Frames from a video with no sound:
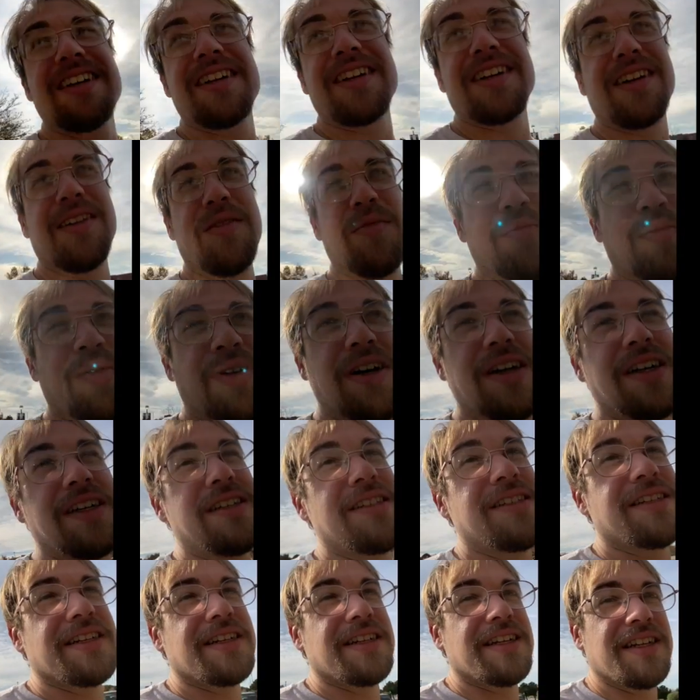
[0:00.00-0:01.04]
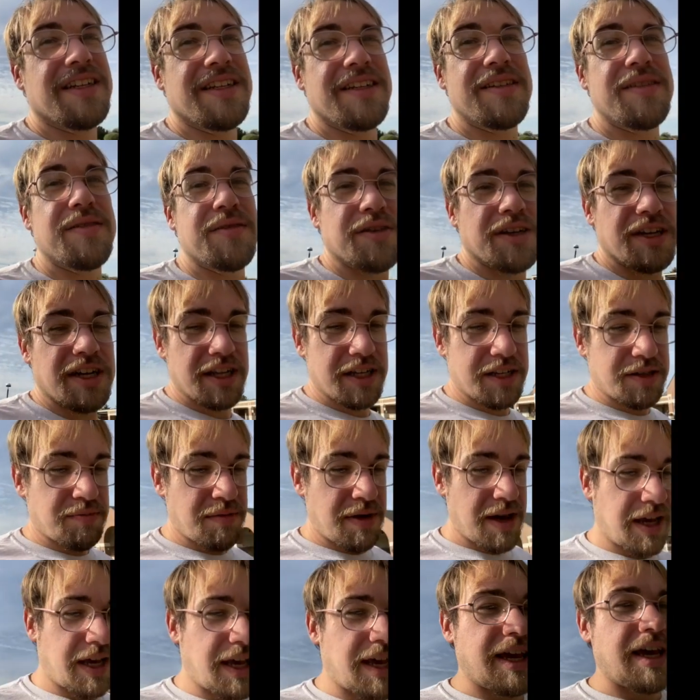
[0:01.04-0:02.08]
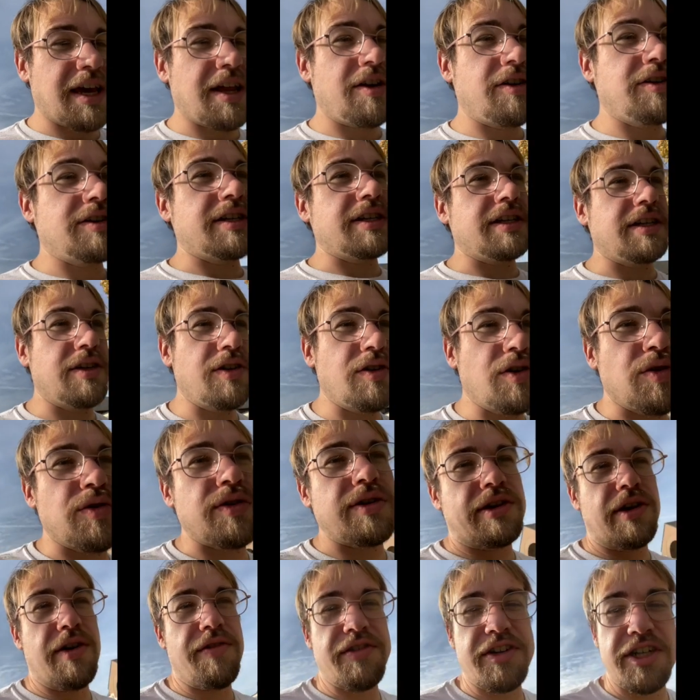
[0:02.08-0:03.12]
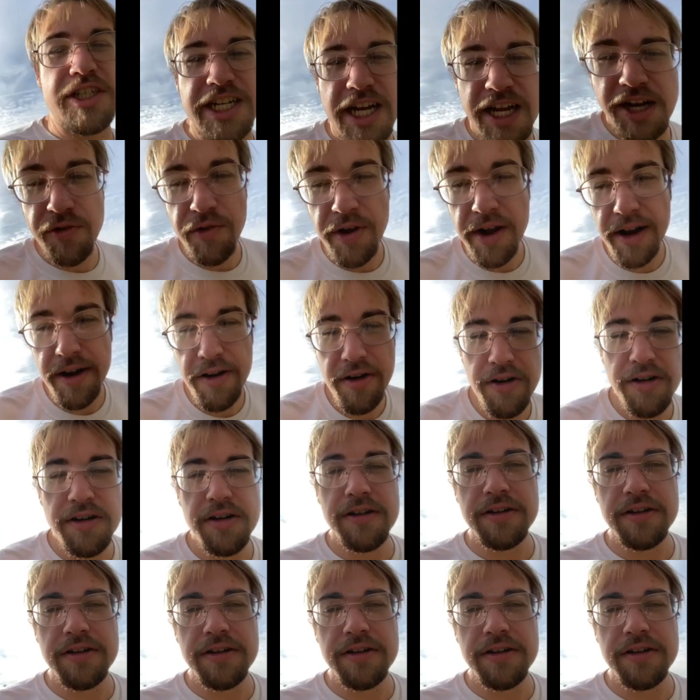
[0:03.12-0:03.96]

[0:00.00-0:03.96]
combust and it's, and it's making energy? You know, you have a generator.